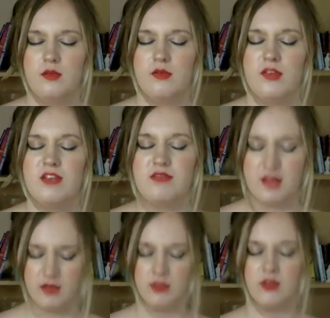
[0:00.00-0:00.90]
feet
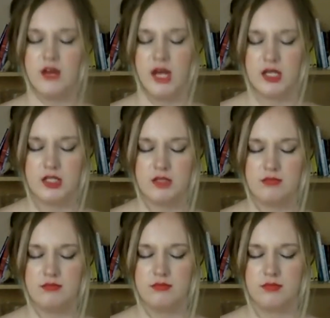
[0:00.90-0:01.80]
flat on the ground,
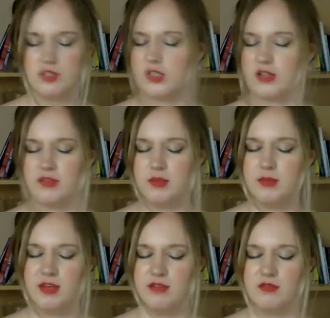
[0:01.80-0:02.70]
don't have to be
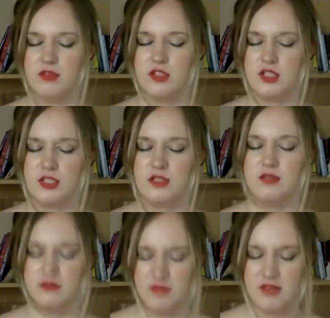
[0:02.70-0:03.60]
barefoot, just
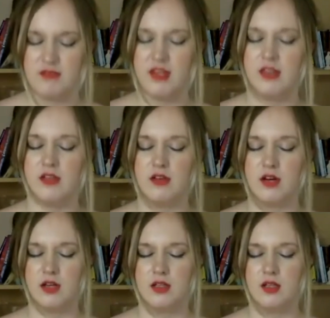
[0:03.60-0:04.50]
feet flat on the
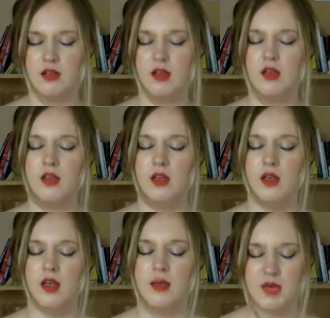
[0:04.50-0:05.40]
ground.
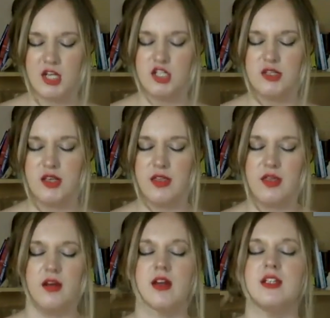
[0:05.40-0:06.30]
Imagine that
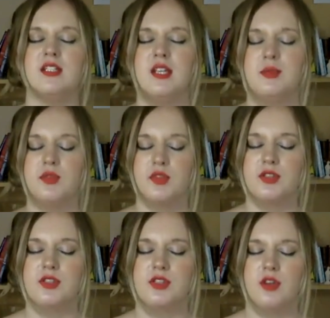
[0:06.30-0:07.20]
there are deep
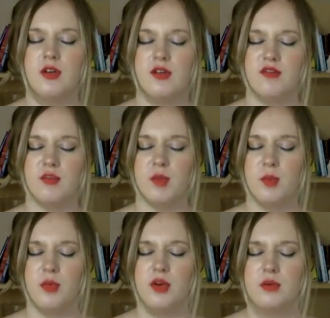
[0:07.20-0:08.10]
roots going from the
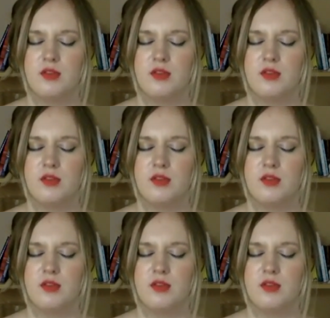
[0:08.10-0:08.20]
bottom